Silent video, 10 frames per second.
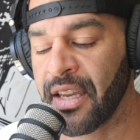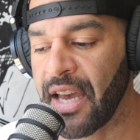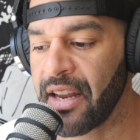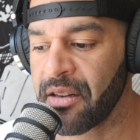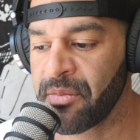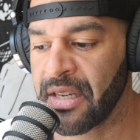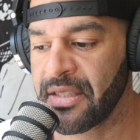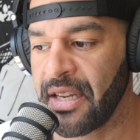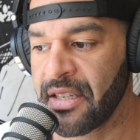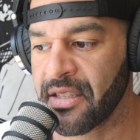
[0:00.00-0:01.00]
that guided
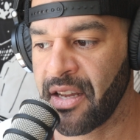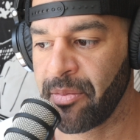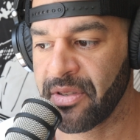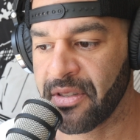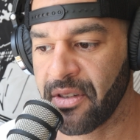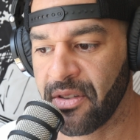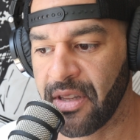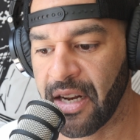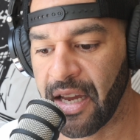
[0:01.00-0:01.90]
meditation episode